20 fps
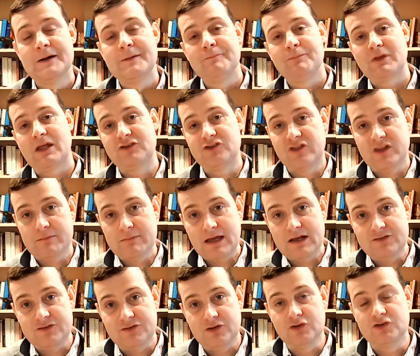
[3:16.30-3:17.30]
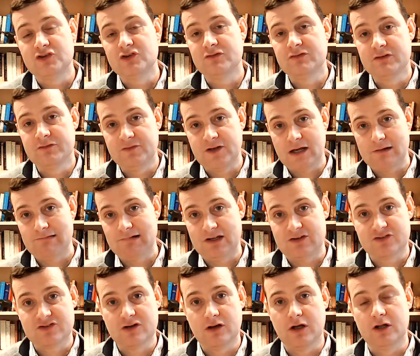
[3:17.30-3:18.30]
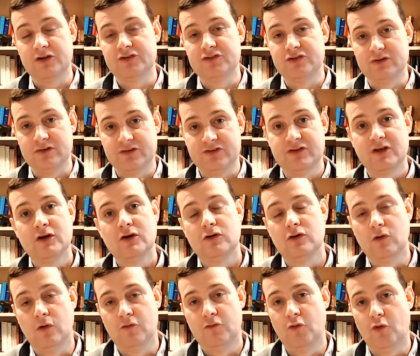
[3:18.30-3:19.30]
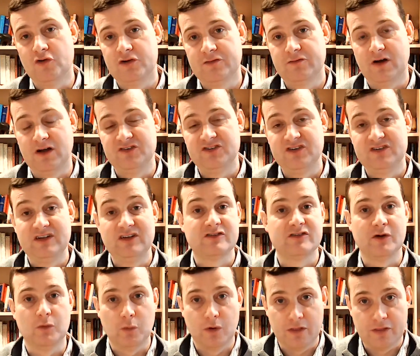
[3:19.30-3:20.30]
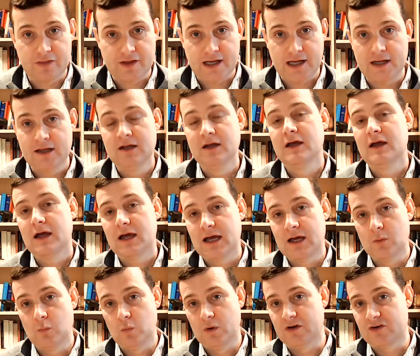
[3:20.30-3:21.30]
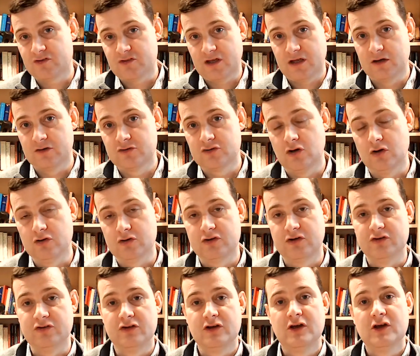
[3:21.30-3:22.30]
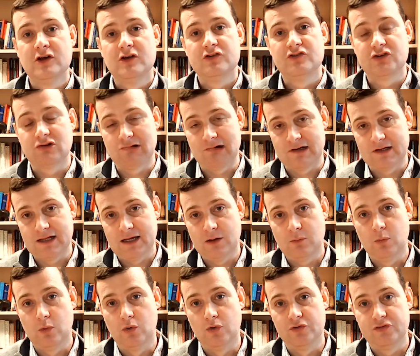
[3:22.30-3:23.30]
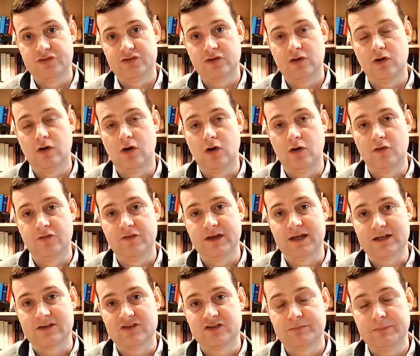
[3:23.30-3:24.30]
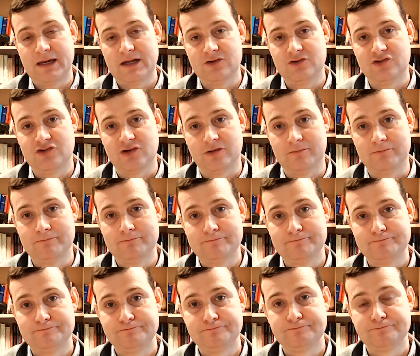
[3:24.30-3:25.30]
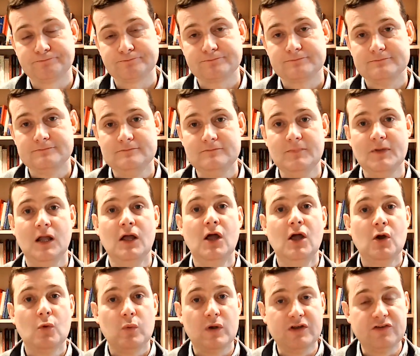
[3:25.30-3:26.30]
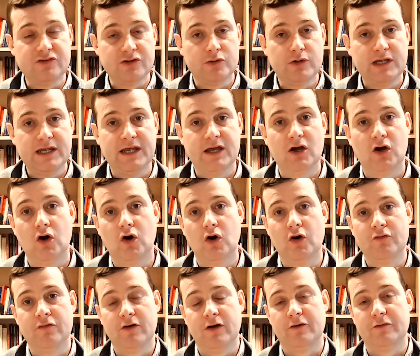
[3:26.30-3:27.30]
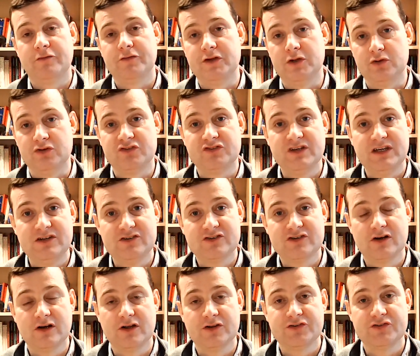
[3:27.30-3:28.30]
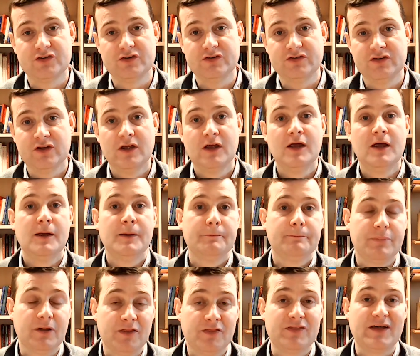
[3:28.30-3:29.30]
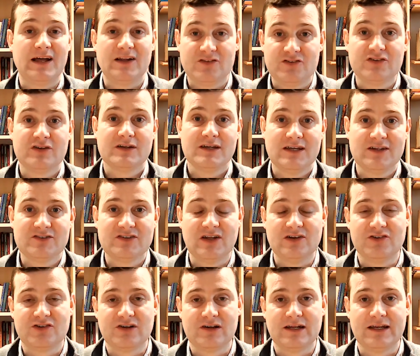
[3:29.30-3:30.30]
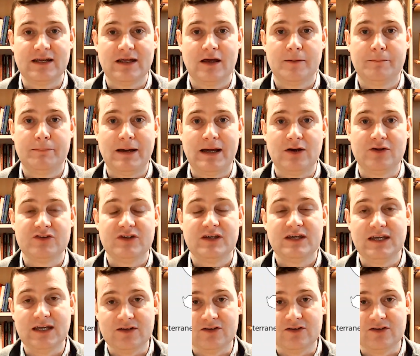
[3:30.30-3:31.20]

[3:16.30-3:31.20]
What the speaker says: And so they made use of the various castles or fortified cities that were there and which they had conquered during their wars of expansion. We do hear of a few siege castles, but that's essentially about it.